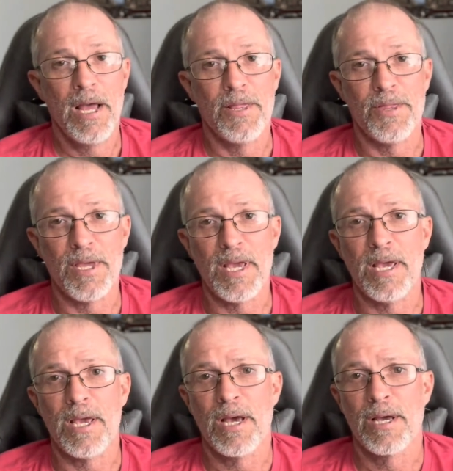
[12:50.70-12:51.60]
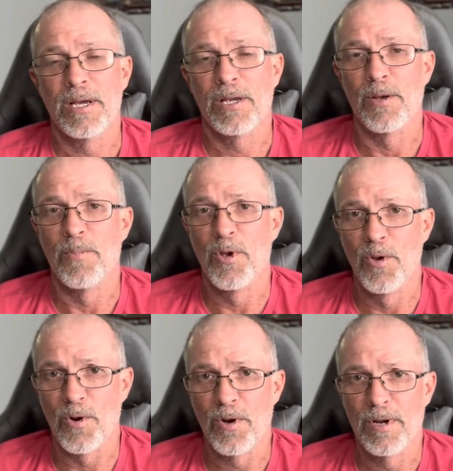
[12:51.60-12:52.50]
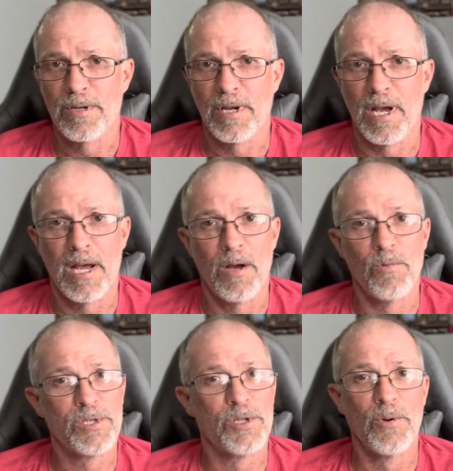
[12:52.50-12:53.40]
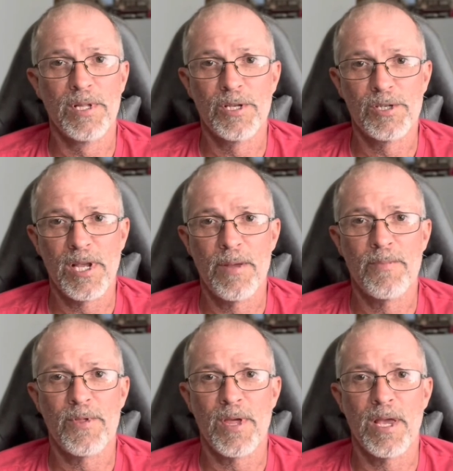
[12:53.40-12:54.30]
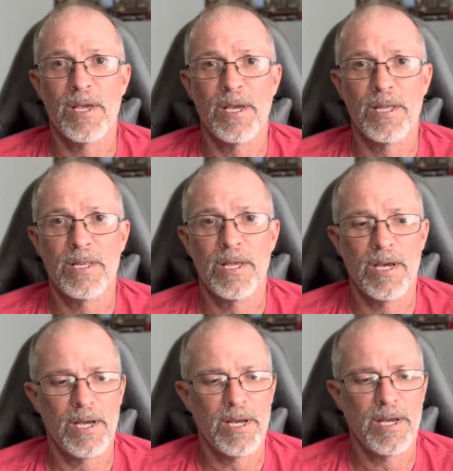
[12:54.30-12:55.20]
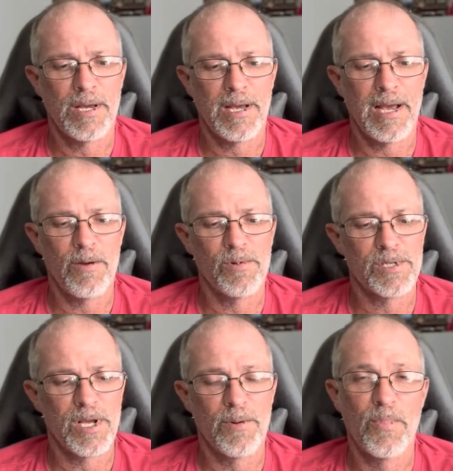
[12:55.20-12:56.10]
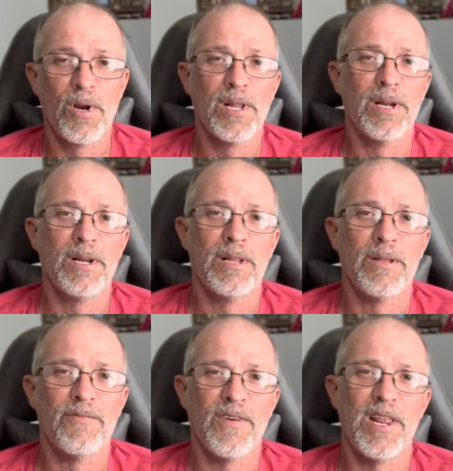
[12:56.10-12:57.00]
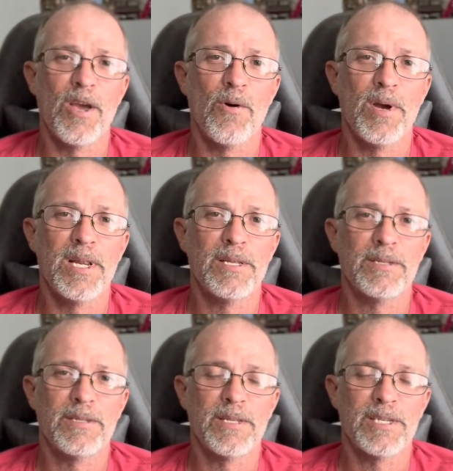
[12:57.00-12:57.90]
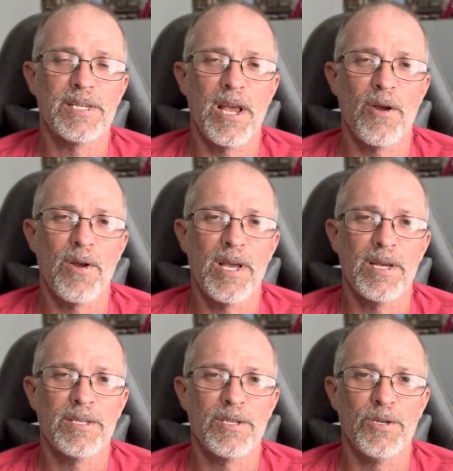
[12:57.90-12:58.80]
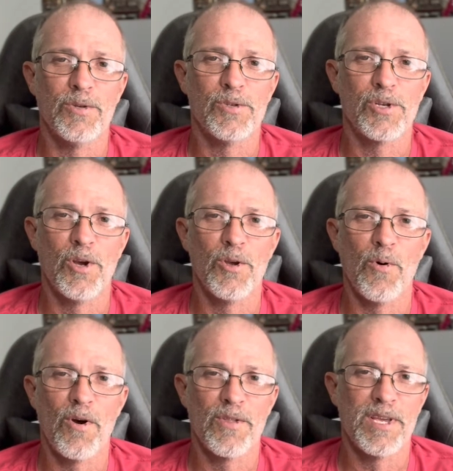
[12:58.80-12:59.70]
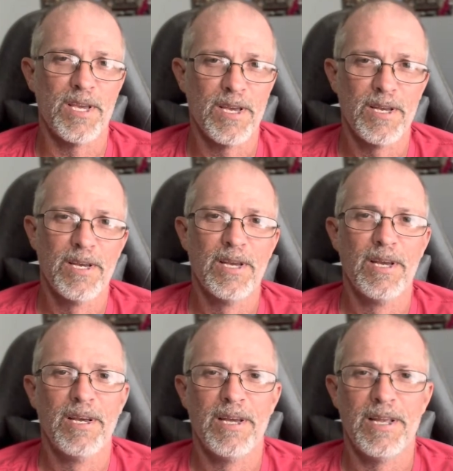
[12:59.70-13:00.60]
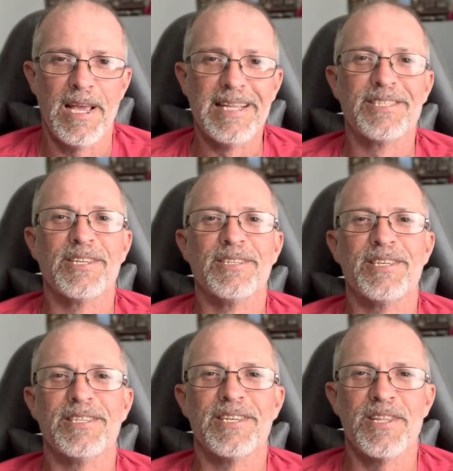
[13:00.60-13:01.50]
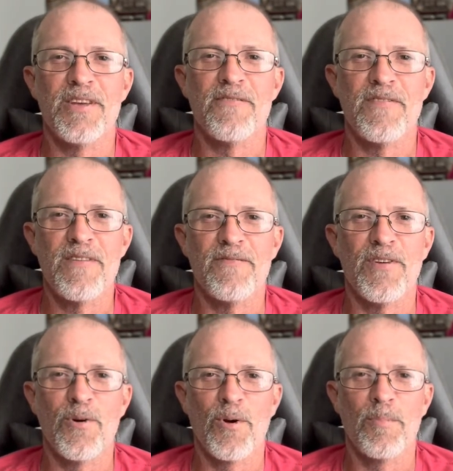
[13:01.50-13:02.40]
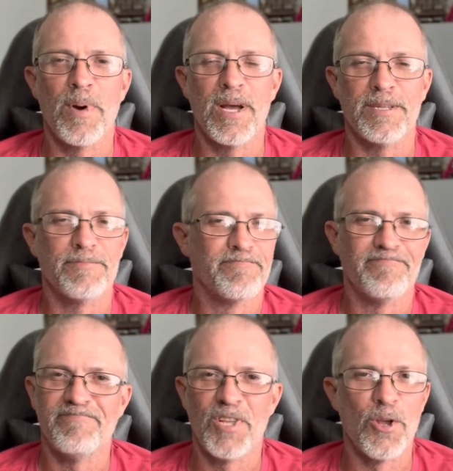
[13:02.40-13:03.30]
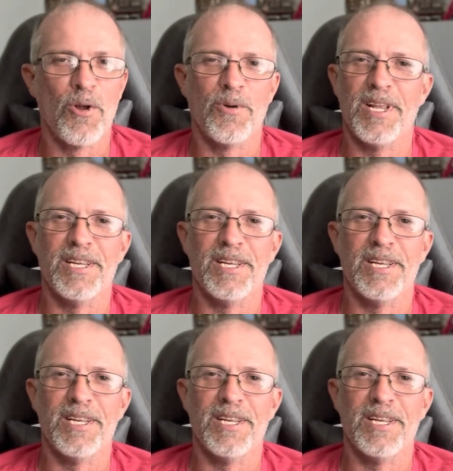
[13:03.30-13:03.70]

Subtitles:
the computer was doing the same thing, and I was going to put a little video in this area to show you all the instances in the event viewer, but you don't need to